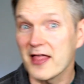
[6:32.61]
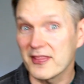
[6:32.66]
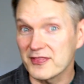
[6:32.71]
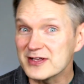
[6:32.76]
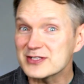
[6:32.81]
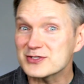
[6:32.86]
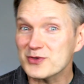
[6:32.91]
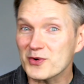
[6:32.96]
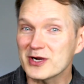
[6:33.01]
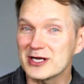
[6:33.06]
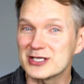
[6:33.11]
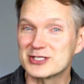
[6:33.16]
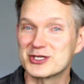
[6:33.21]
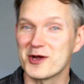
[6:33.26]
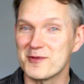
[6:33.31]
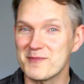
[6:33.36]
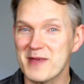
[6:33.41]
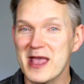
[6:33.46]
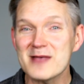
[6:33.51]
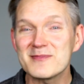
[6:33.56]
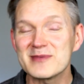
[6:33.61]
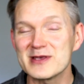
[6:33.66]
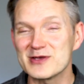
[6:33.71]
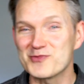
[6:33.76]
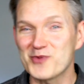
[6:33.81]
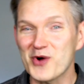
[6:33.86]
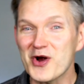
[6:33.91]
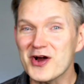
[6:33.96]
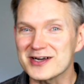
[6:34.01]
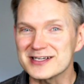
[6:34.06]
This orchestra may be
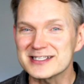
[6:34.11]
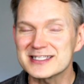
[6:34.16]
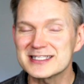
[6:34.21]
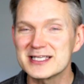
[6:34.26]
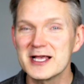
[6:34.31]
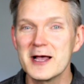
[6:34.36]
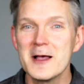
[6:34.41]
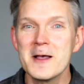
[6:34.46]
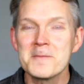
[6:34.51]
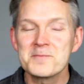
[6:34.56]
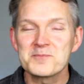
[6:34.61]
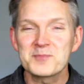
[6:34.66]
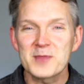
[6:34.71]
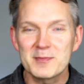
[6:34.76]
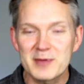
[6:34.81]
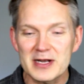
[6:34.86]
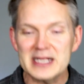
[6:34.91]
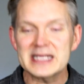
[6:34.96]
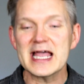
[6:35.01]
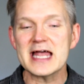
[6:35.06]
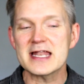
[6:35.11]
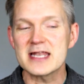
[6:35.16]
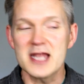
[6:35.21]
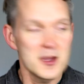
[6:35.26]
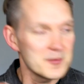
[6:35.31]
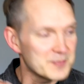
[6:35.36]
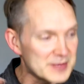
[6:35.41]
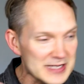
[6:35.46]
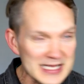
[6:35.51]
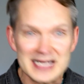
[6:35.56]
worse, but again,
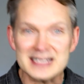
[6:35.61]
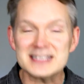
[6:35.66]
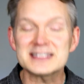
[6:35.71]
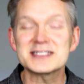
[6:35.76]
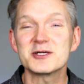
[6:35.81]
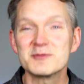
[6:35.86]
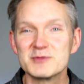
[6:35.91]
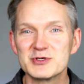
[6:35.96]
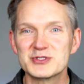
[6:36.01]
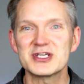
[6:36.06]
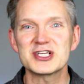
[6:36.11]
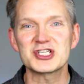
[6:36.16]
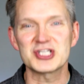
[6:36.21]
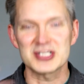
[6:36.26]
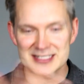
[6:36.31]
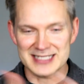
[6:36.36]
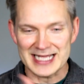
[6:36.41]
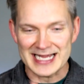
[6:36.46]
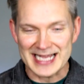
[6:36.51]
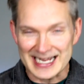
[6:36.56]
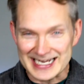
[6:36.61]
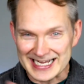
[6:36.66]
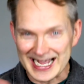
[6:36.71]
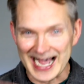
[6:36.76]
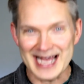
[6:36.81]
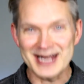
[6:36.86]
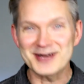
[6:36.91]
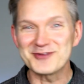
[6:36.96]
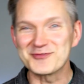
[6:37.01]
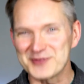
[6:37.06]
because they're musicians, they can
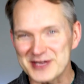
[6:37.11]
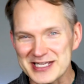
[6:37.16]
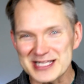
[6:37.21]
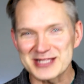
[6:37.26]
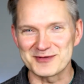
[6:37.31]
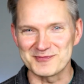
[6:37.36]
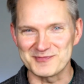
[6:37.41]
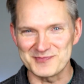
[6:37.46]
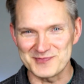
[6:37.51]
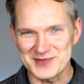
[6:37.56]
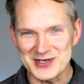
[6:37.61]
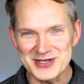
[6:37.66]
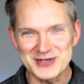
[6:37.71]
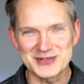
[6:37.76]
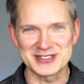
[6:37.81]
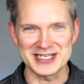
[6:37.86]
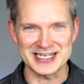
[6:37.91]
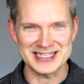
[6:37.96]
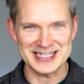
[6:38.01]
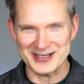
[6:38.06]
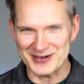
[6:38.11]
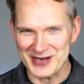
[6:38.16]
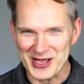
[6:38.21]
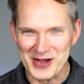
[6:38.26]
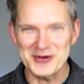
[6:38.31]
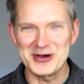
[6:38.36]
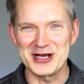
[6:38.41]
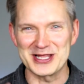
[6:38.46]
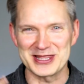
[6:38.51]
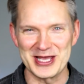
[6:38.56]
kind of read the music.
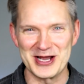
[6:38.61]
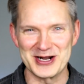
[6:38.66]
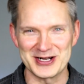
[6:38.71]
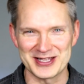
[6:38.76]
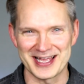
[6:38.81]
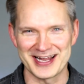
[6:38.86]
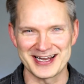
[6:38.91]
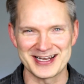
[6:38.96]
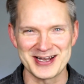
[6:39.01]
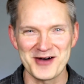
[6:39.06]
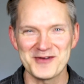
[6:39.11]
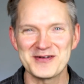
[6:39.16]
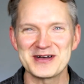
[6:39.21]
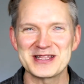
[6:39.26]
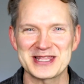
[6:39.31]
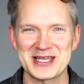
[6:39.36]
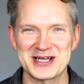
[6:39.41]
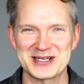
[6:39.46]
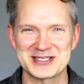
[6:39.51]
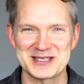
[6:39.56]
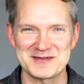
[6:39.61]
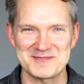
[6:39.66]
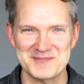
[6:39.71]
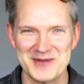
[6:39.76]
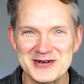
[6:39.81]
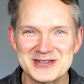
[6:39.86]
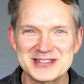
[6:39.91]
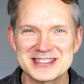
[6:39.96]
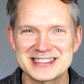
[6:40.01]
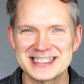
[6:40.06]
They know what they're
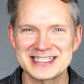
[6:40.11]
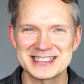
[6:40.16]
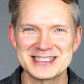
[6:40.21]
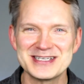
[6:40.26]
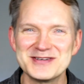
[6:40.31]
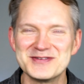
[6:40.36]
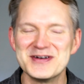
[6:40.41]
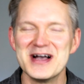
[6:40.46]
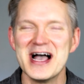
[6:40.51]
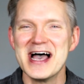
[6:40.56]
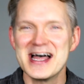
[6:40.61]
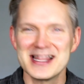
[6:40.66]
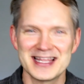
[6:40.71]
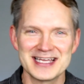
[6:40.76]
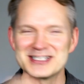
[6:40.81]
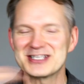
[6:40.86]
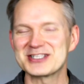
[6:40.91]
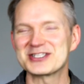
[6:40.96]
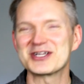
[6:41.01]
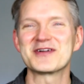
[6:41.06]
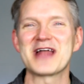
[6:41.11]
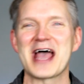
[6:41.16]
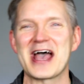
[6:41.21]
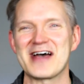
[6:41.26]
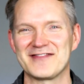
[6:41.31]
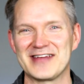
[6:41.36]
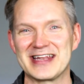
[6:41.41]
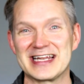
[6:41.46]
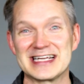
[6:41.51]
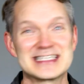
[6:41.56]
supposed to do. They just don't
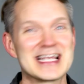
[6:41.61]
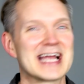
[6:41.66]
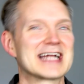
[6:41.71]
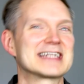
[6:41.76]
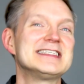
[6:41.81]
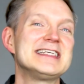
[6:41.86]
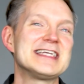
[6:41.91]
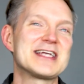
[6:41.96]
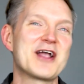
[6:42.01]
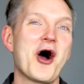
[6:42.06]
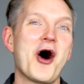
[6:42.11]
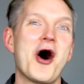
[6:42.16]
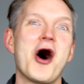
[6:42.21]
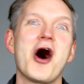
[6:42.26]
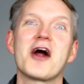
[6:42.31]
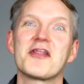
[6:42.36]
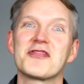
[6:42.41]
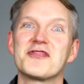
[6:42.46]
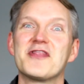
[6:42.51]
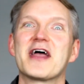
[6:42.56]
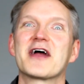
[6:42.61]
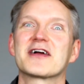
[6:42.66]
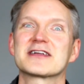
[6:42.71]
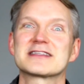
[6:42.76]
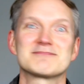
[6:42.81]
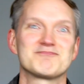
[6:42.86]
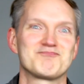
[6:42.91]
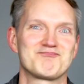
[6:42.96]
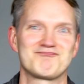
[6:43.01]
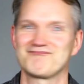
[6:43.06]
have any technique on
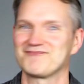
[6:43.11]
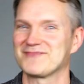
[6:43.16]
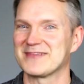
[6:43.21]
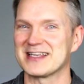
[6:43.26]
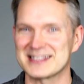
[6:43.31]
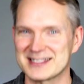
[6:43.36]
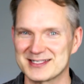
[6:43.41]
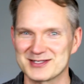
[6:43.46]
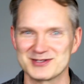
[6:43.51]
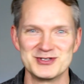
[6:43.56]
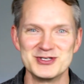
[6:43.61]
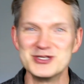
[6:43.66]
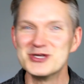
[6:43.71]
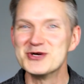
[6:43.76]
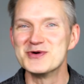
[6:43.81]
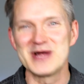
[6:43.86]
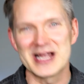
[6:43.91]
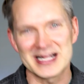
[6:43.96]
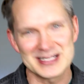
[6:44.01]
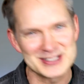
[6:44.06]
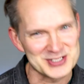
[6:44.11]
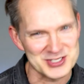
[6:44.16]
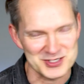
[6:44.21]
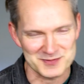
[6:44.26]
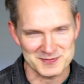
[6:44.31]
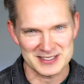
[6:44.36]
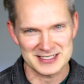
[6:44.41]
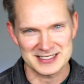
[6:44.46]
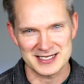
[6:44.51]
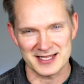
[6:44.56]
this new
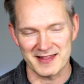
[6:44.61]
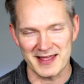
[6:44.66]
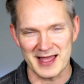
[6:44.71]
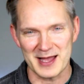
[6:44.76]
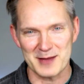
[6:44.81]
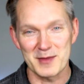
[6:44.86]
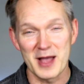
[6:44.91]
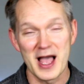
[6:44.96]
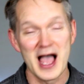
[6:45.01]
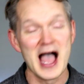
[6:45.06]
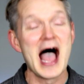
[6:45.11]
instrument to them.